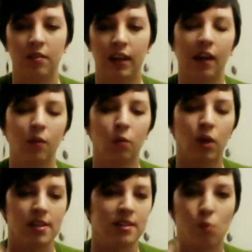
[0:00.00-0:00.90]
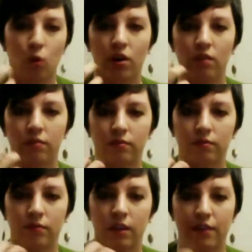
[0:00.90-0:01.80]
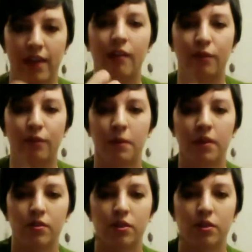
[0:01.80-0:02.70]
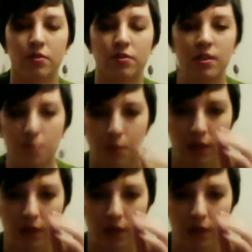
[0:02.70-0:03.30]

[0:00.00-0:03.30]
want to see more of that from other shows as well,